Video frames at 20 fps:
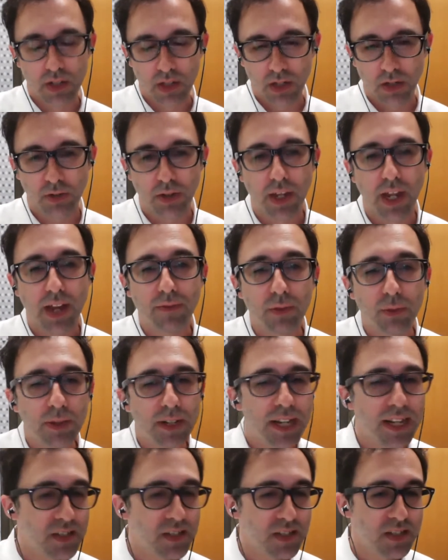Okay, everyone
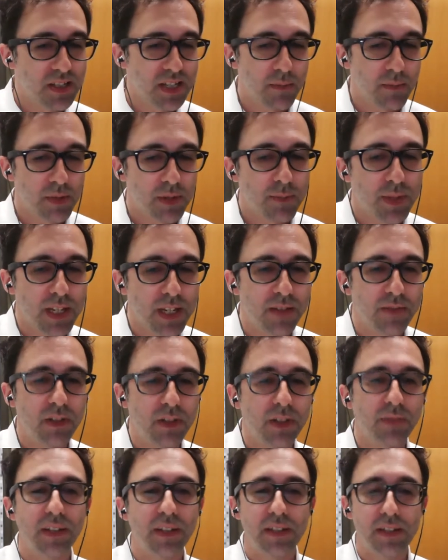has a CMDB, even
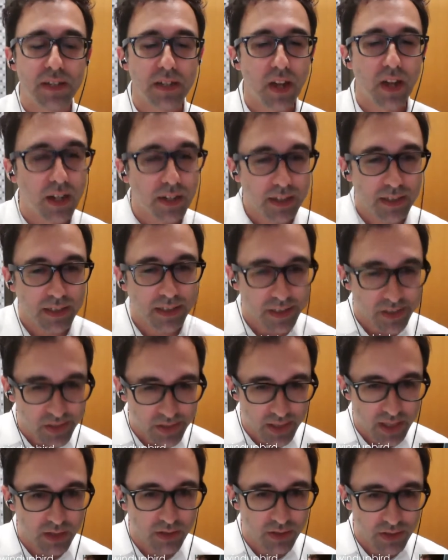if it's not in Excel.